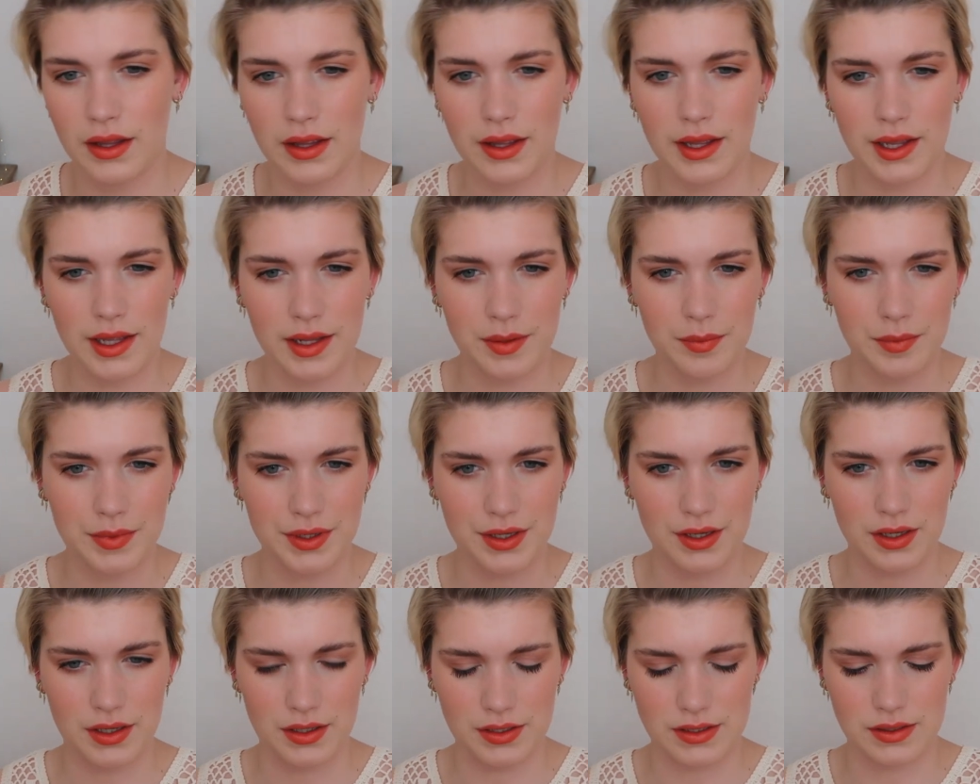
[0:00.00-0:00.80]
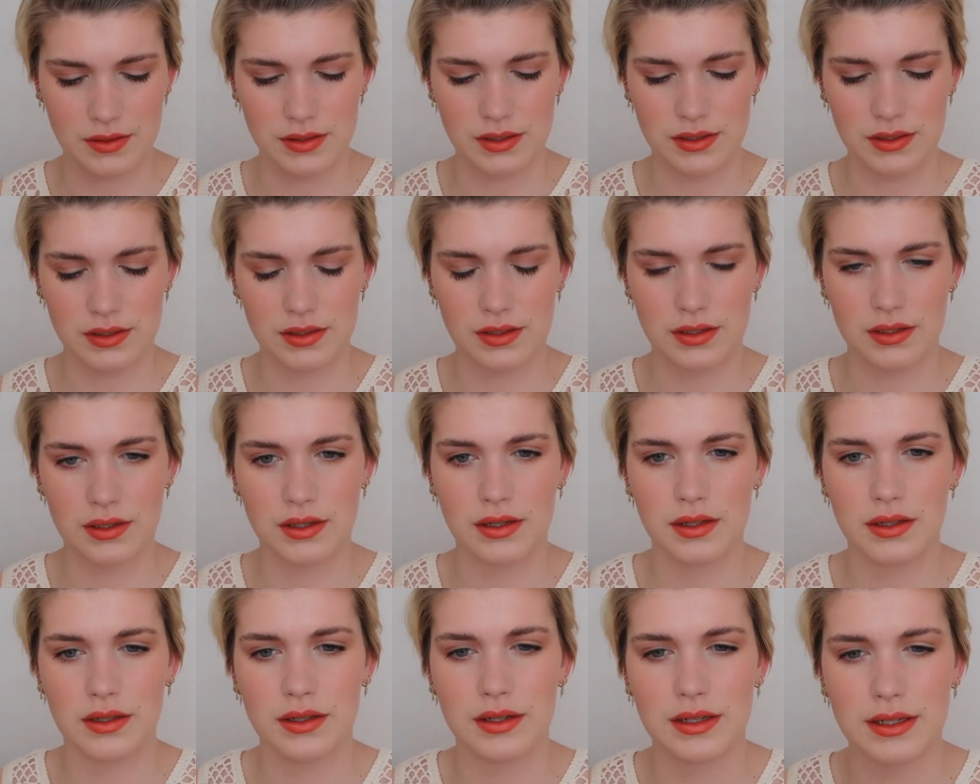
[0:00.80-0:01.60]
And because
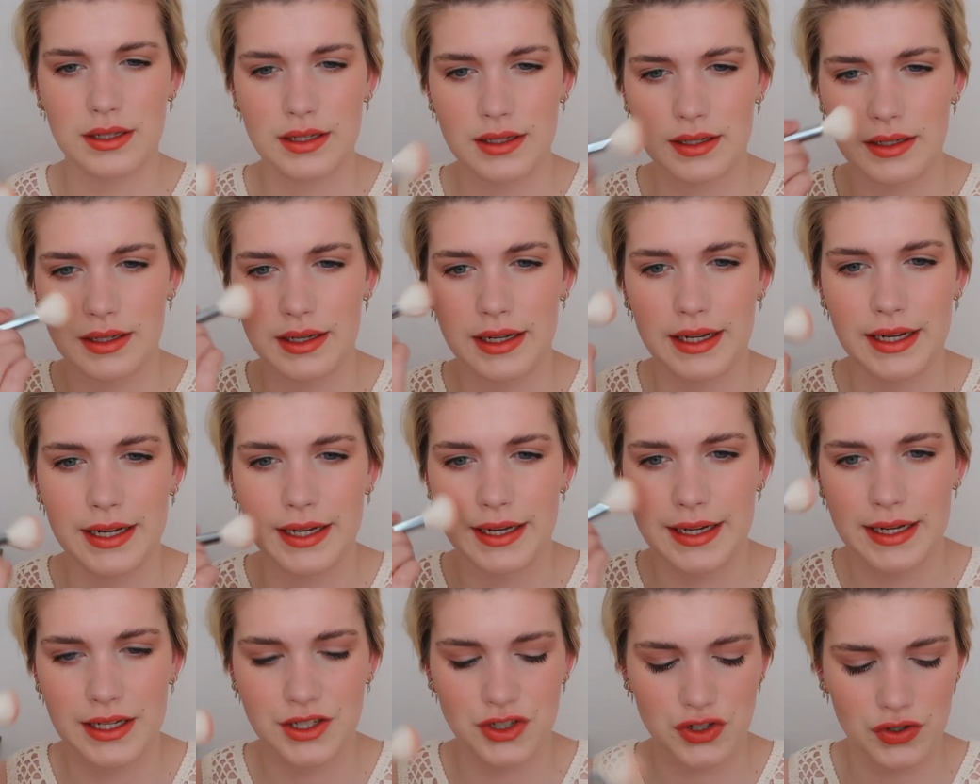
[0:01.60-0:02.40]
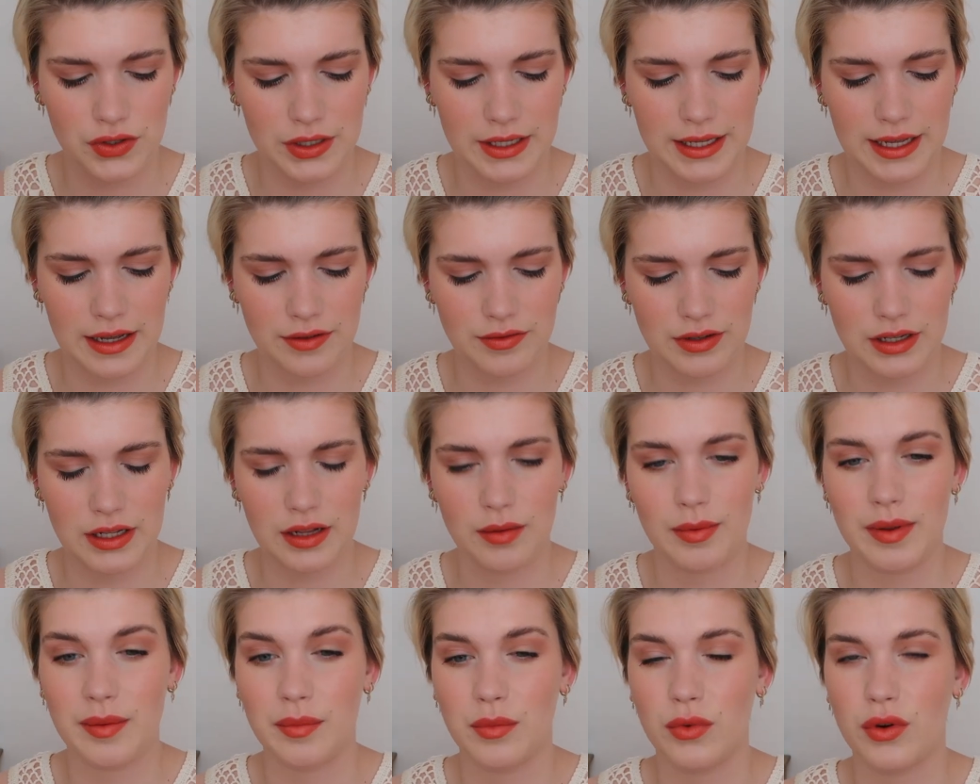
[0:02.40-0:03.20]
they naturally have a
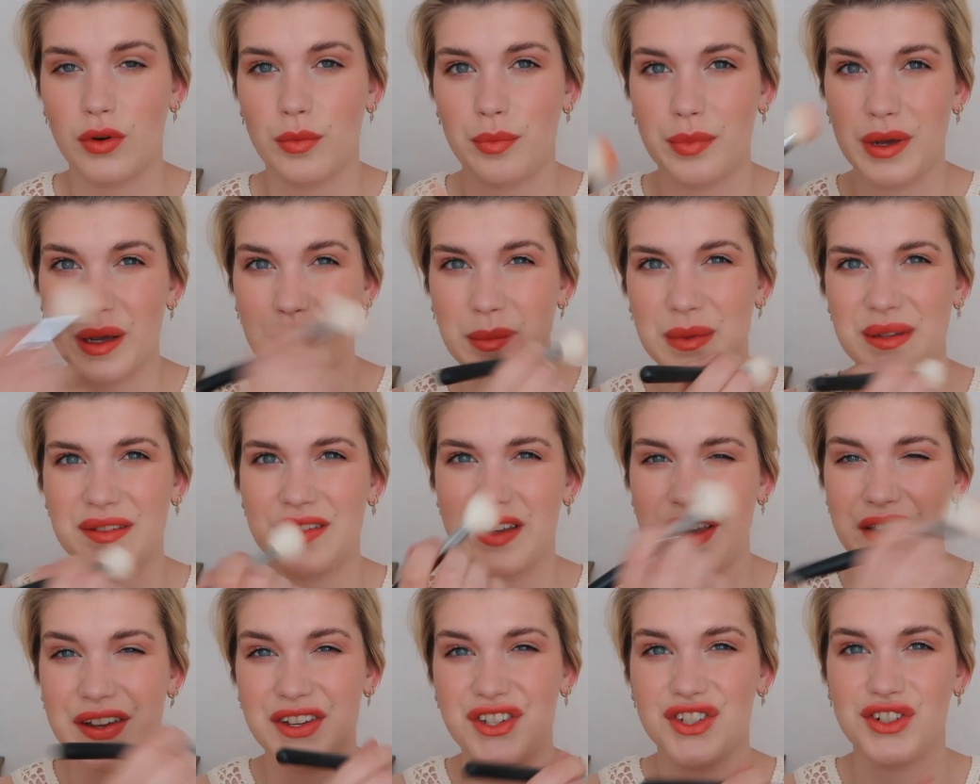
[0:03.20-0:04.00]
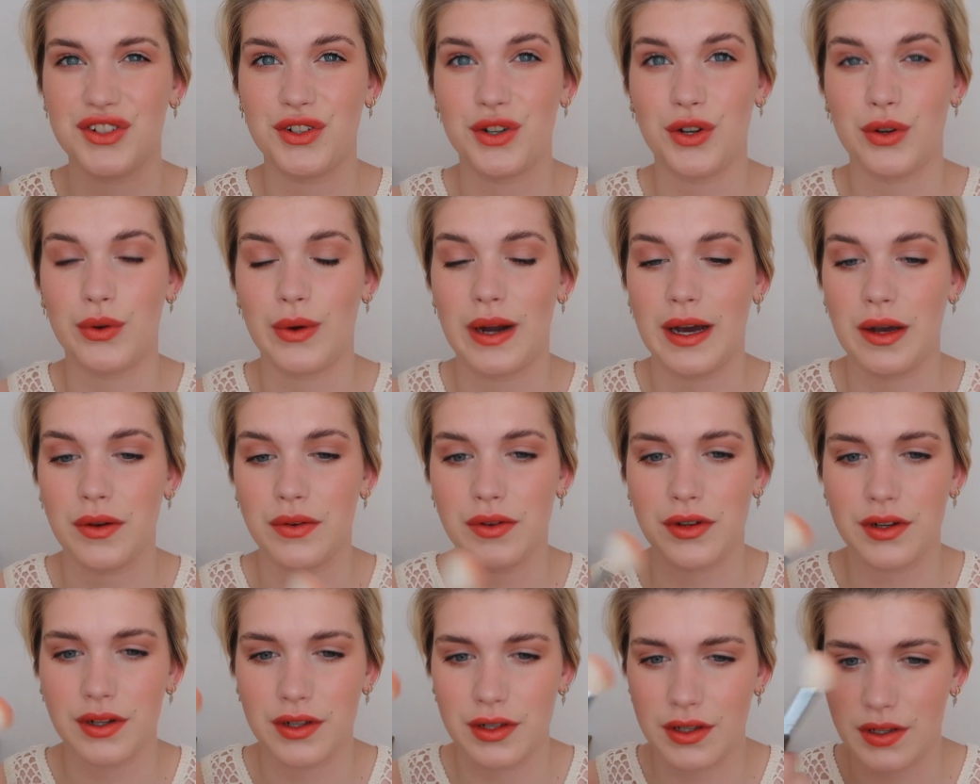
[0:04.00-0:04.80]
little bit more pigmentation
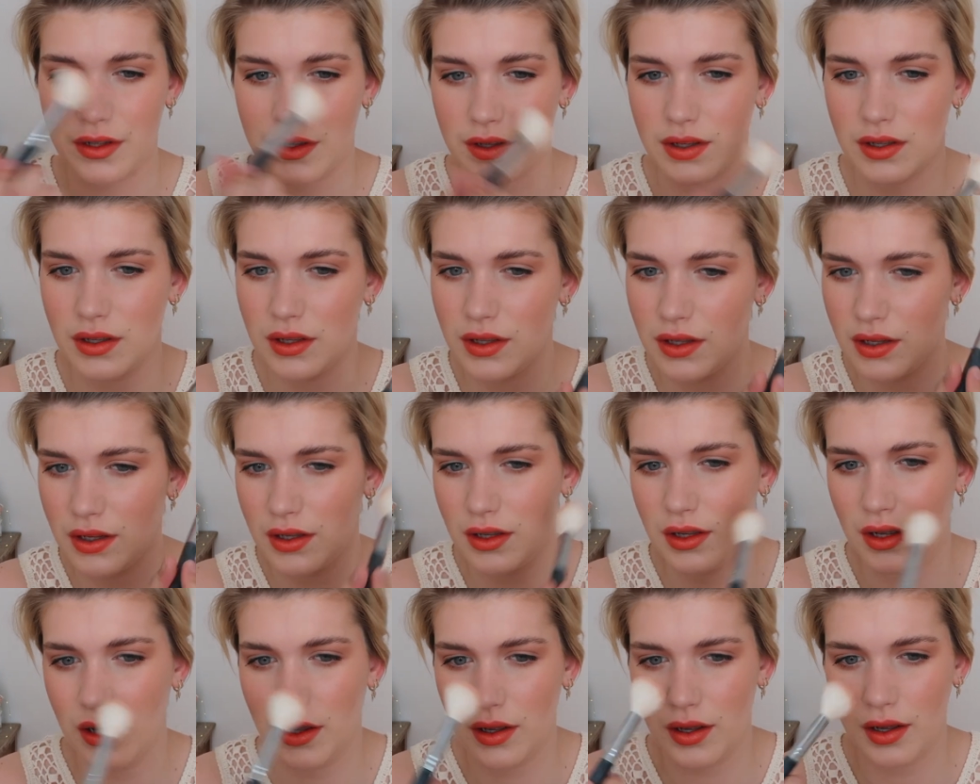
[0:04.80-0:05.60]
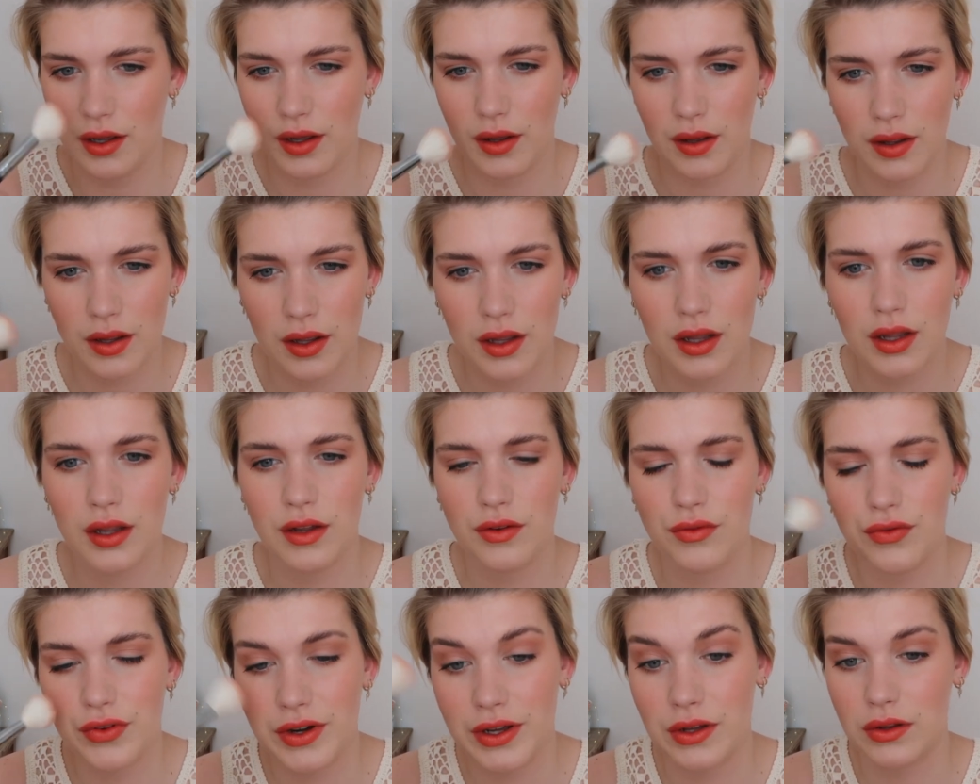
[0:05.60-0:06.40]
around the
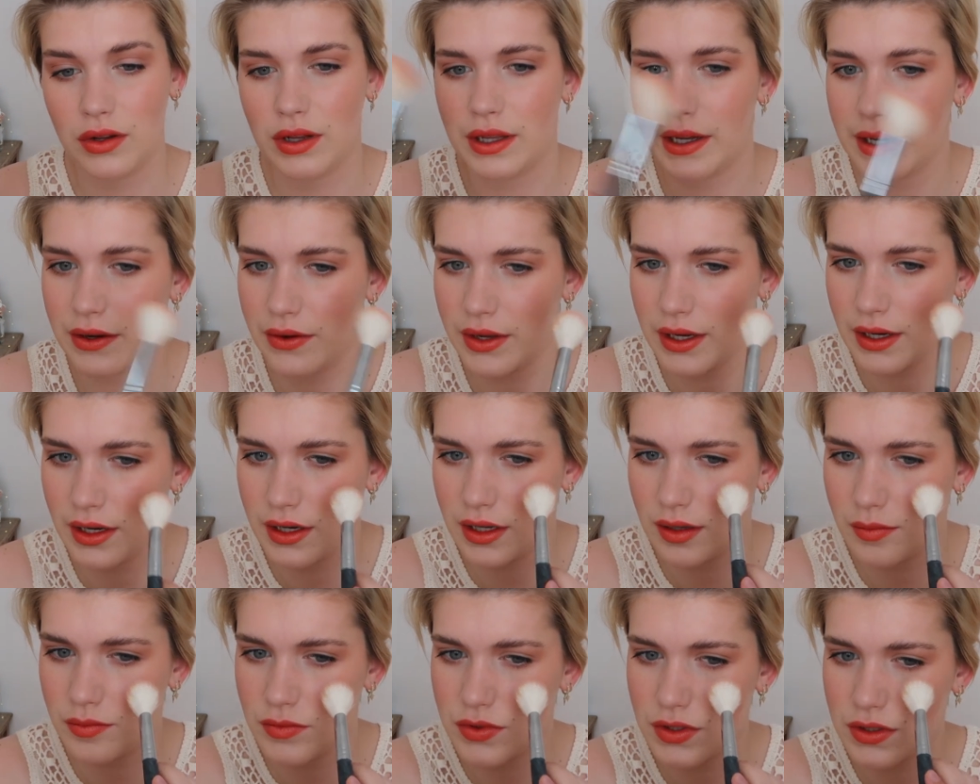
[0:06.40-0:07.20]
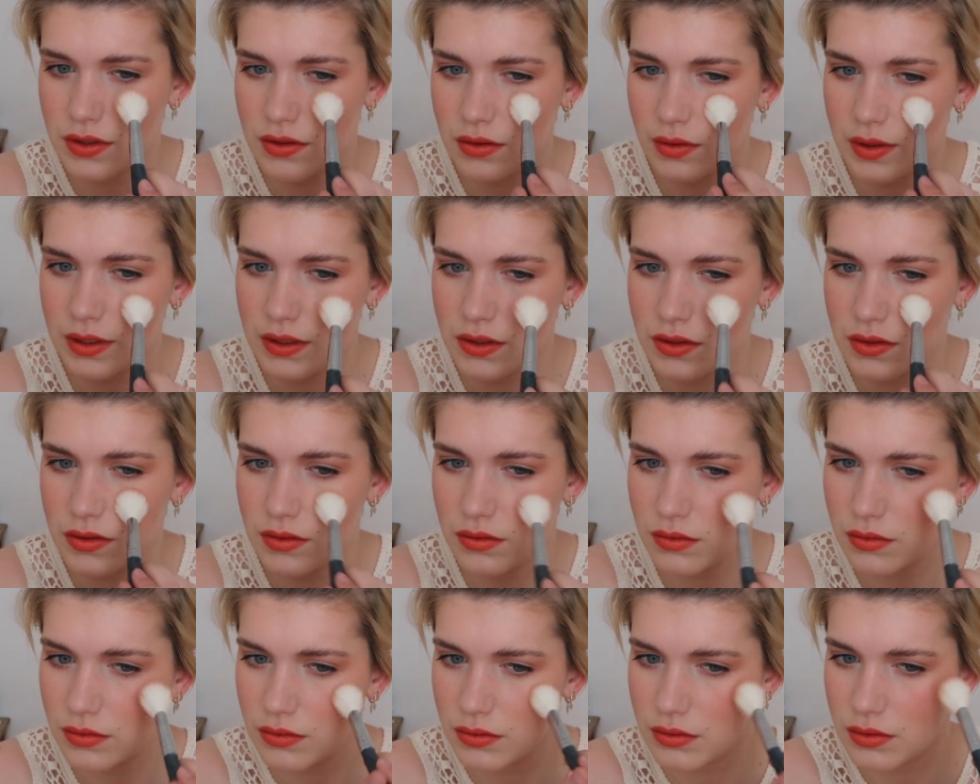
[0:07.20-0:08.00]
freckle area, I'm just going
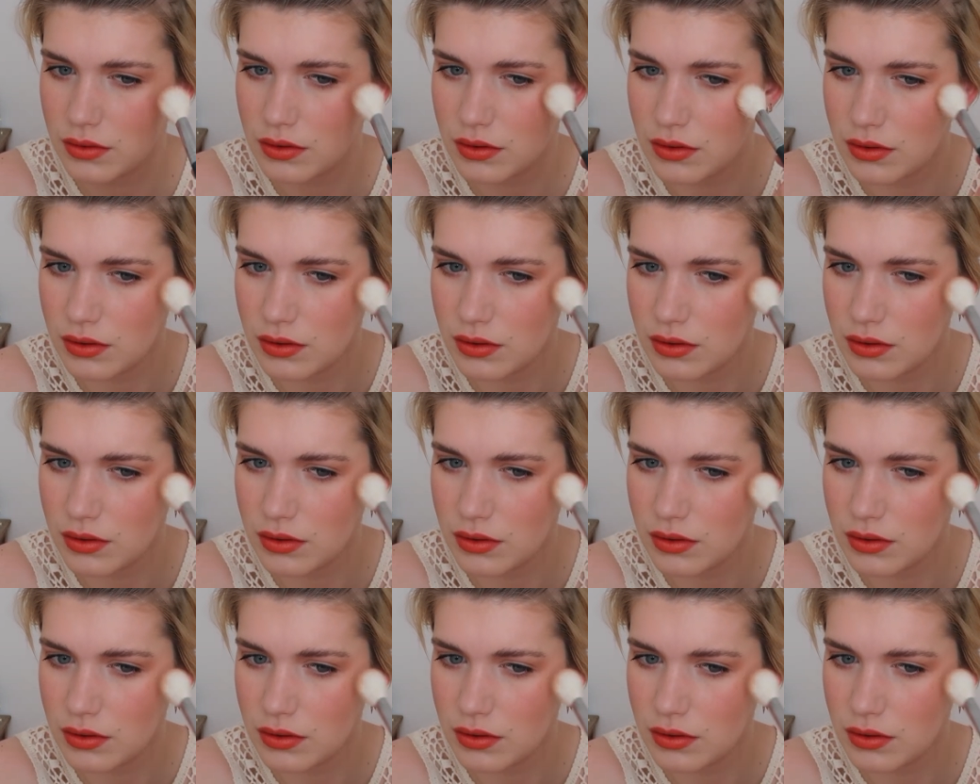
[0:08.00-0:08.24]
to